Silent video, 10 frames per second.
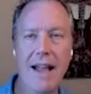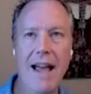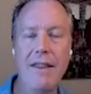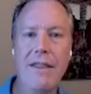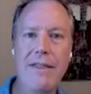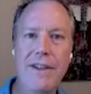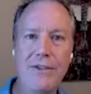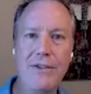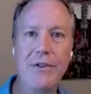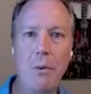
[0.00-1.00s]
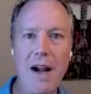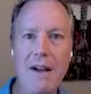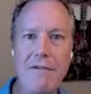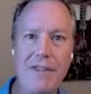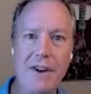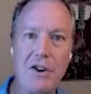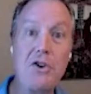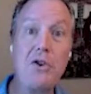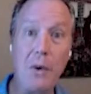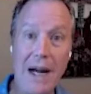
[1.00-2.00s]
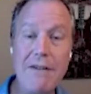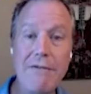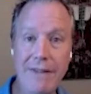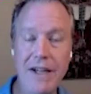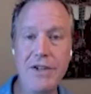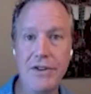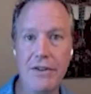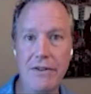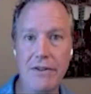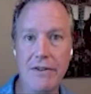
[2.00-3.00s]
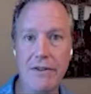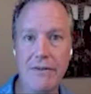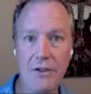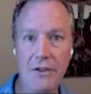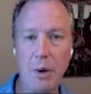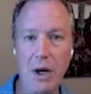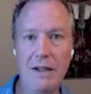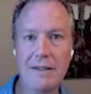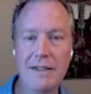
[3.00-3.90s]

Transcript: And this is one of the great features of AirPods Pro.